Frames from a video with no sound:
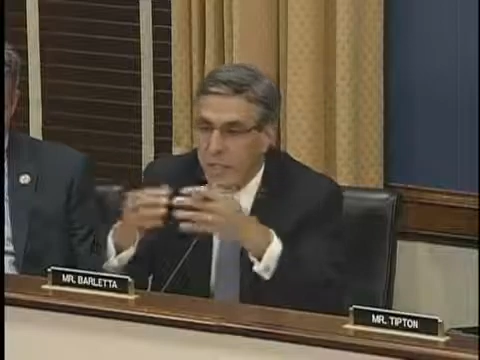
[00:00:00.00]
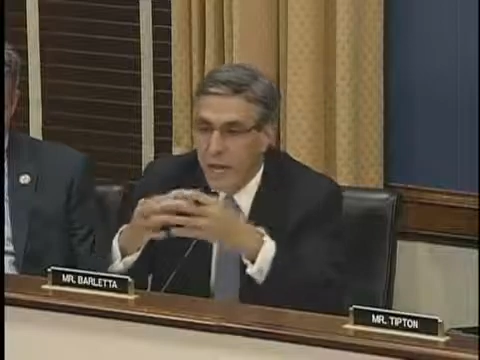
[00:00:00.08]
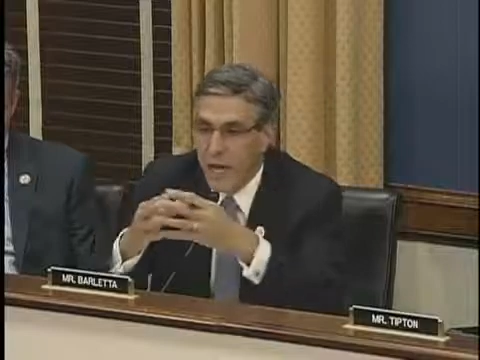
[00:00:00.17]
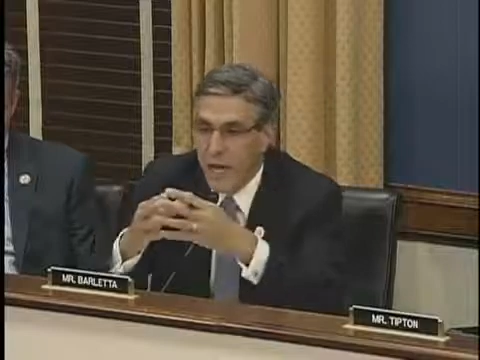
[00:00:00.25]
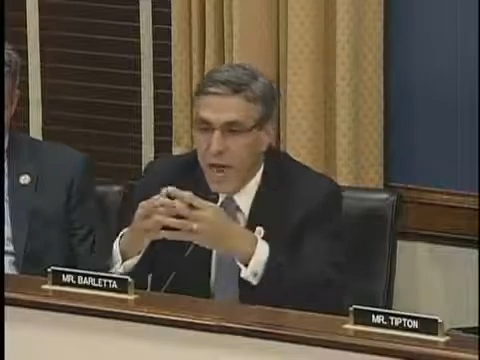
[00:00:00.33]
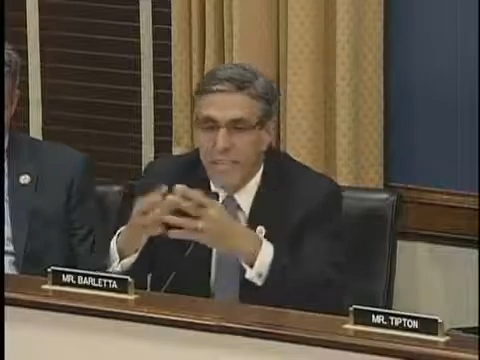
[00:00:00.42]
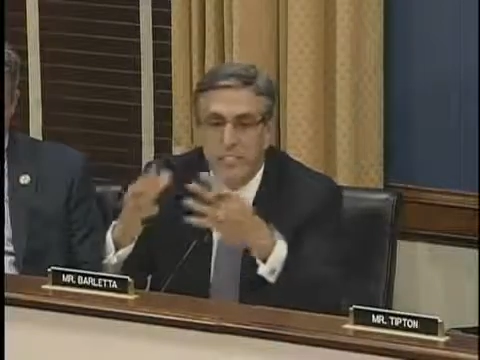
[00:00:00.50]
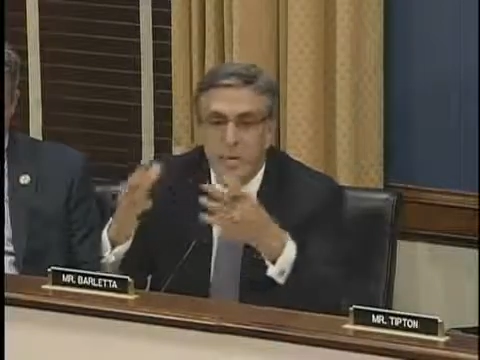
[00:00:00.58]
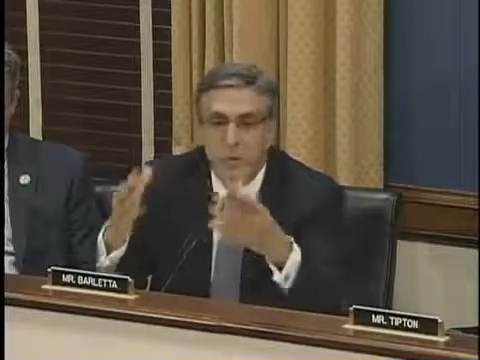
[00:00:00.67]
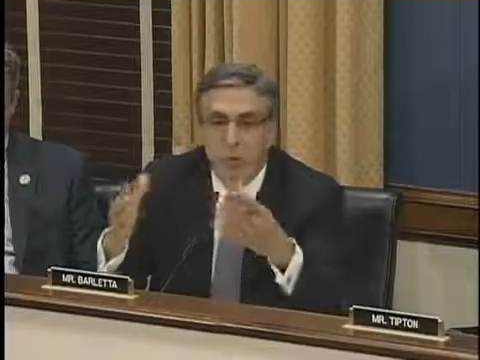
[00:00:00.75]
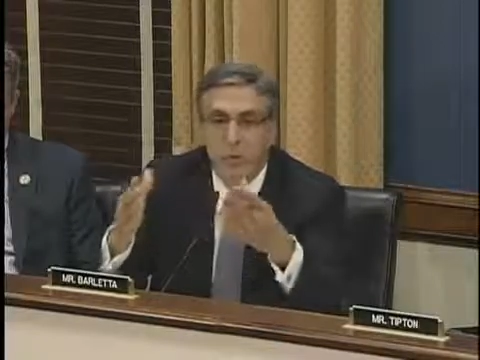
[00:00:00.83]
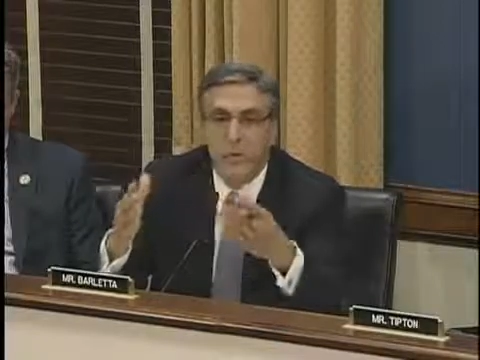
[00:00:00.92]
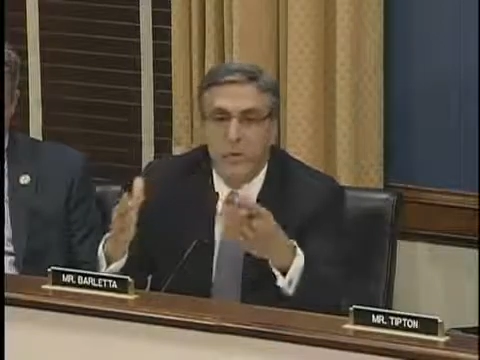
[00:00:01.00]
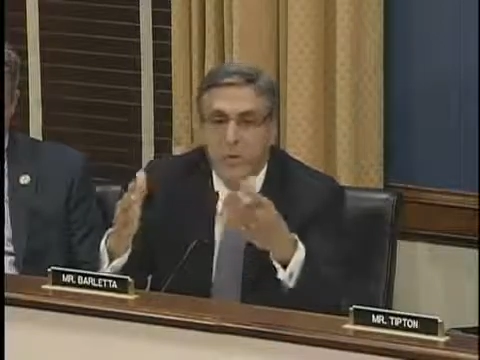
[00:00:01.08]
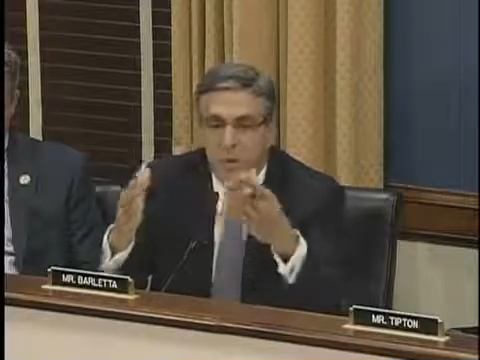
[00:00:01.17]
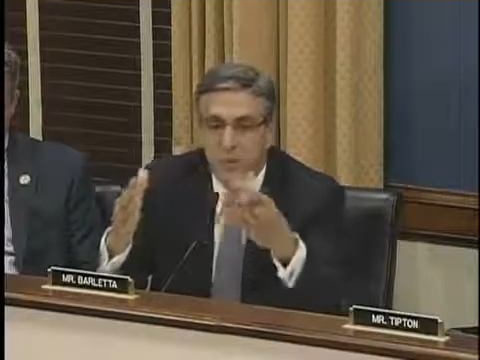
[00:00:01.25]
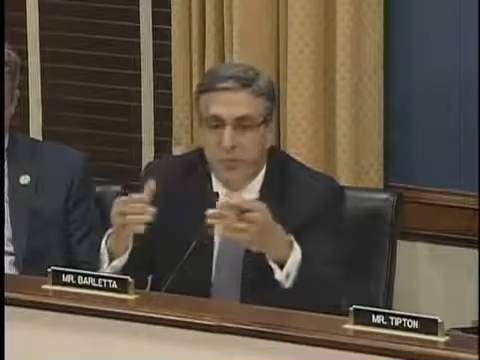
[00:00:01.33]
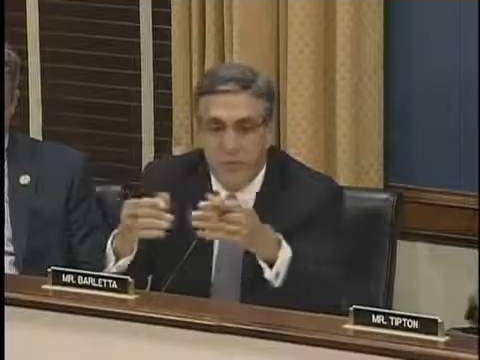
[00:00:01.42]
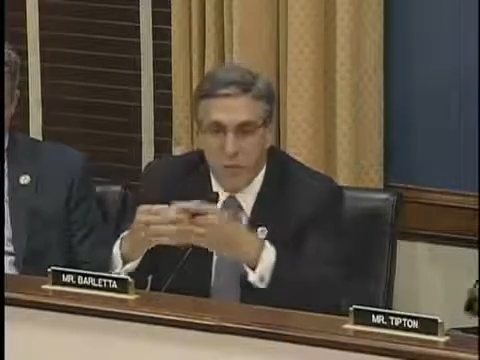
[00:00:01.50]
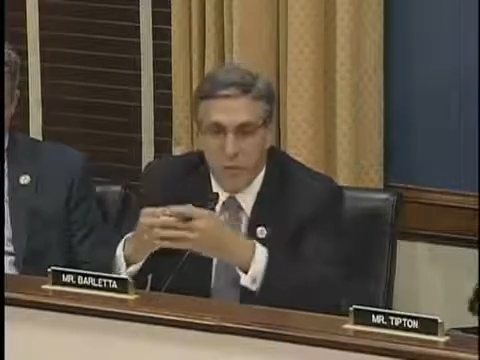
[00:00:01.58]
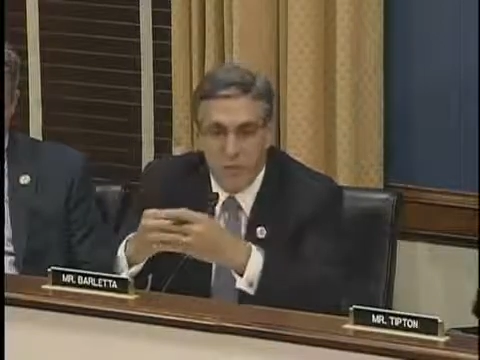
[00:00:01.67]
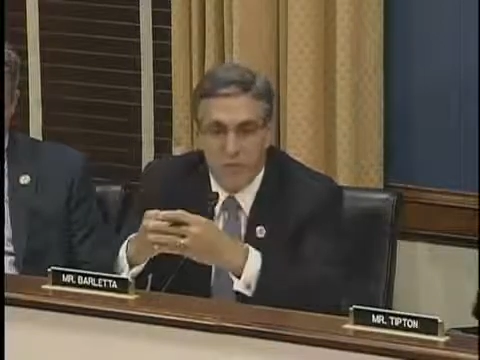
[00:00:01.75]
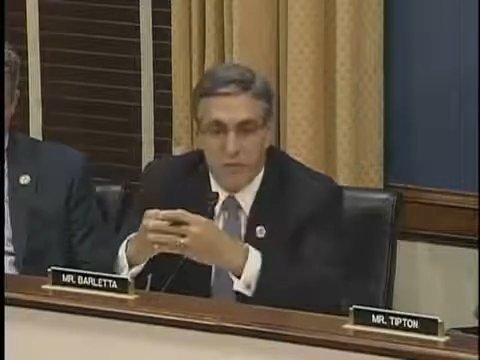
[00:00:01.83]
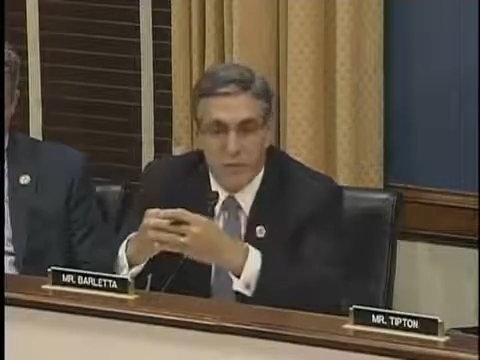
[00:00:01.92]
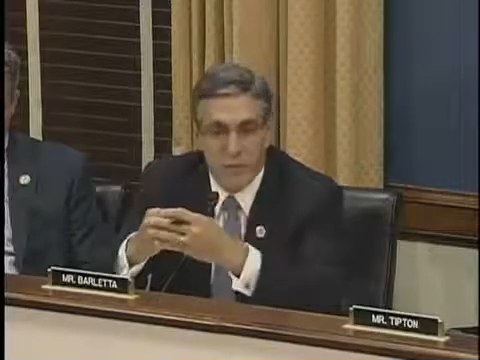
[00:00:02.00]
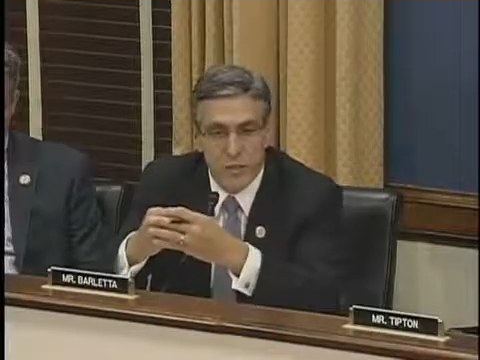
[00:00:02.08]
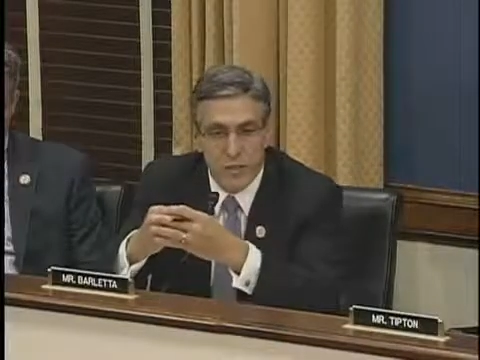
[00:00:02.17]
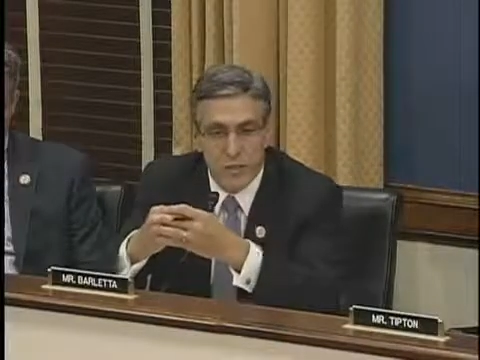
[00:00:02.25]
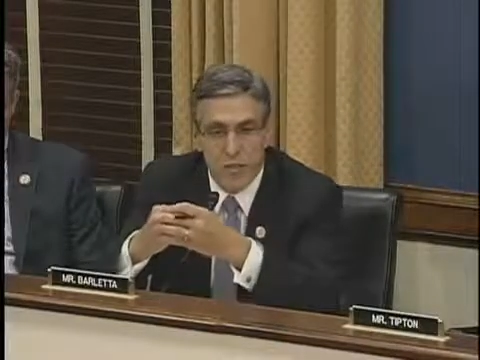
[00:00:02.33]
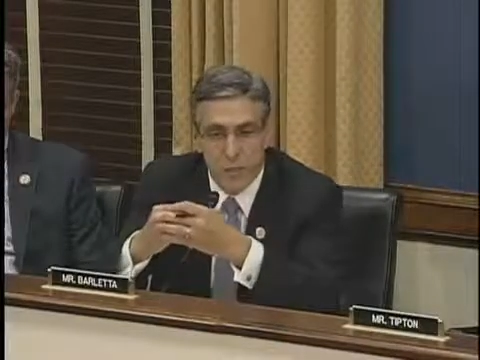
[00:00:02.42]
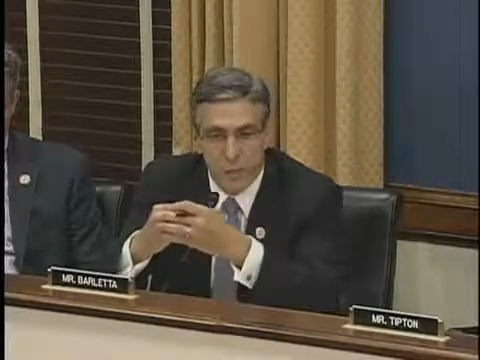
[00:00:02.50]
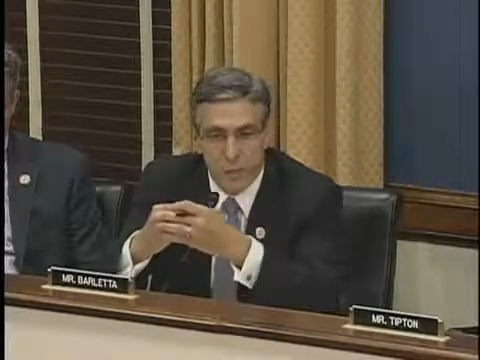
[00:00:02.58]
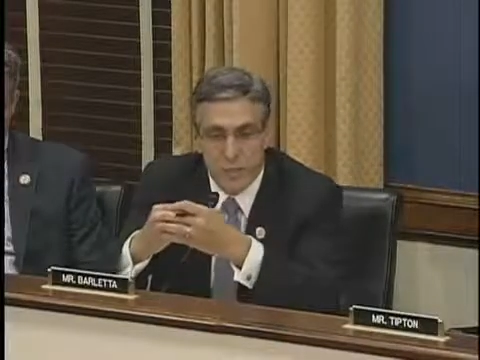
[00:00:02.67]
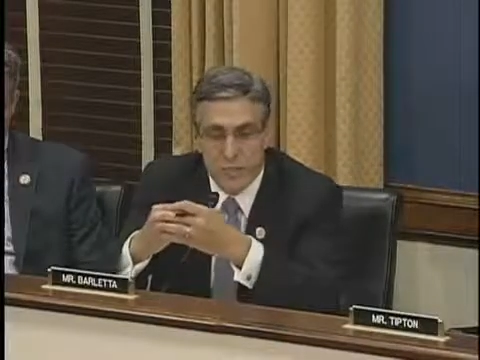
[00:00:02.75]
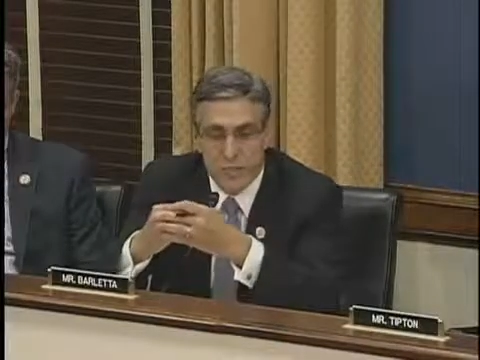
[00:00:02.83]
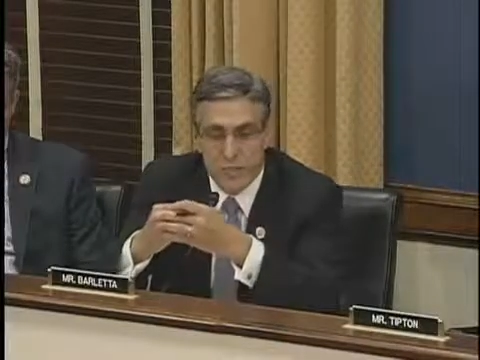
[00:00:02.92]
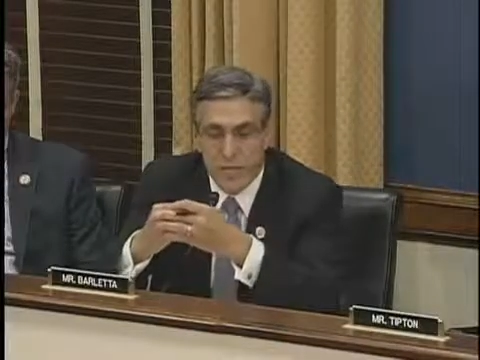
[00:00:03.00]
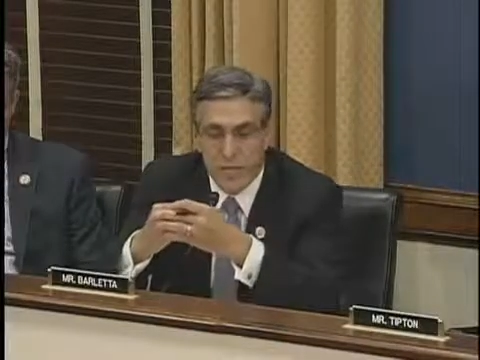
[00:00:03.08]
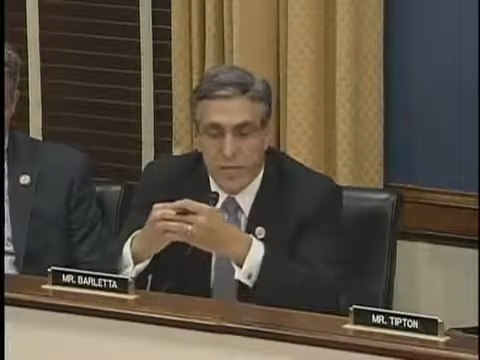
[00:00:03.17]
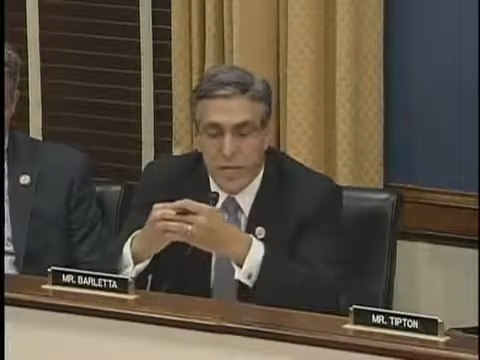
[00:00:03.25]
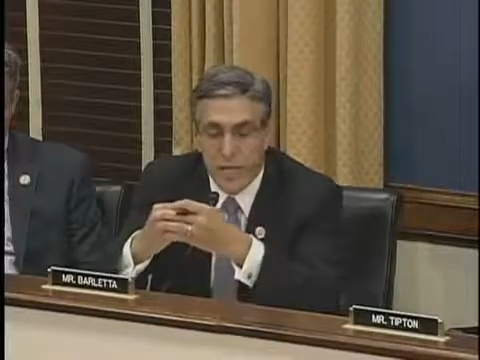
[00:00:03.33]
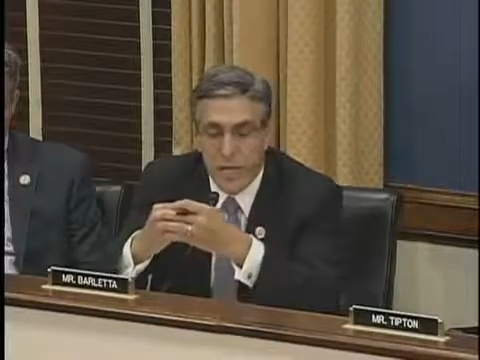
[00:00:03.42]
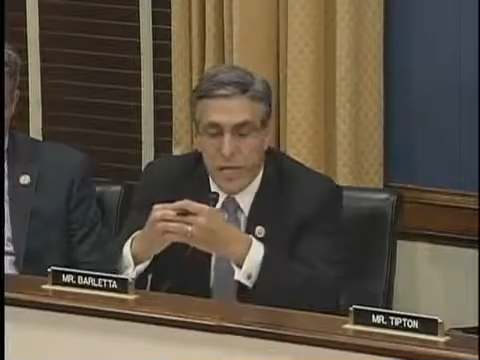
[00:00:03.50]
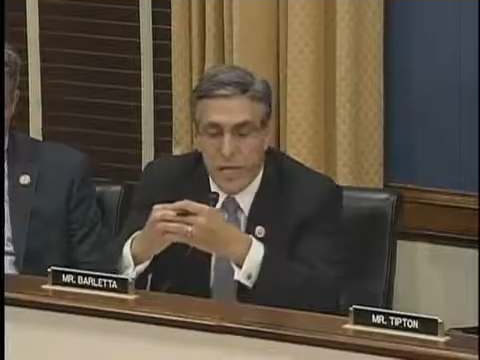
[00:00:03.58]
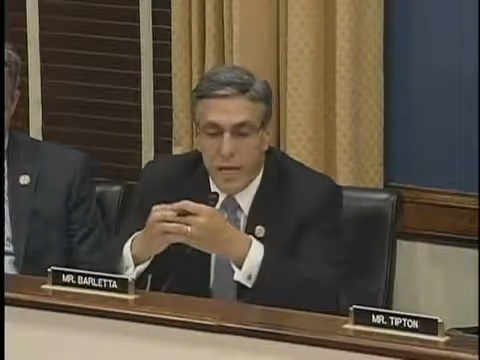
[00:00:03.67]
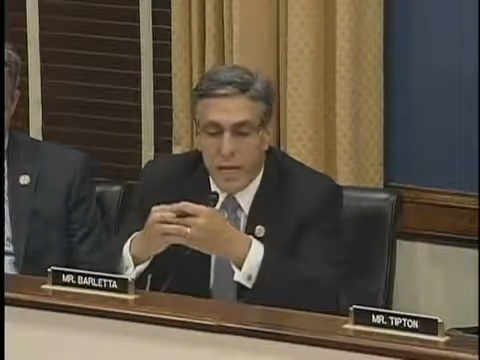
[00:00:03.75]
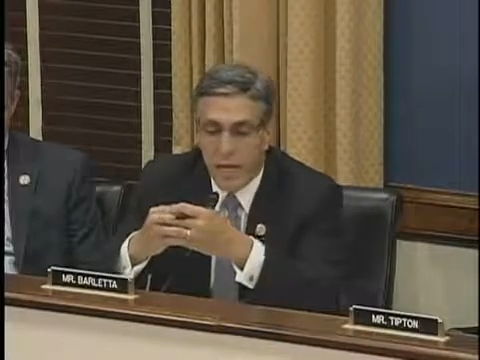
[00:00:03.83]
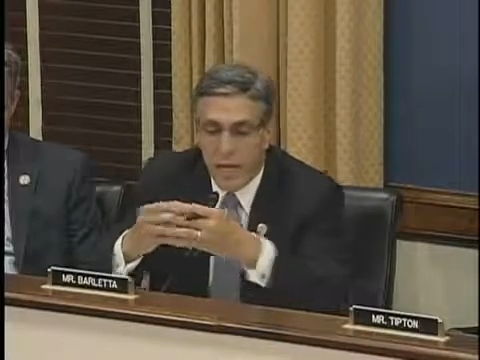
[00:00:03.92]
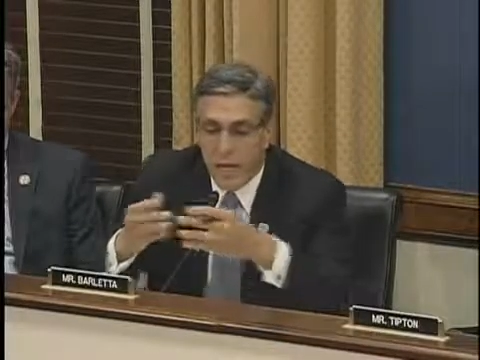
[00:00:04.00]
asking, what will the Federal Government do to help us? And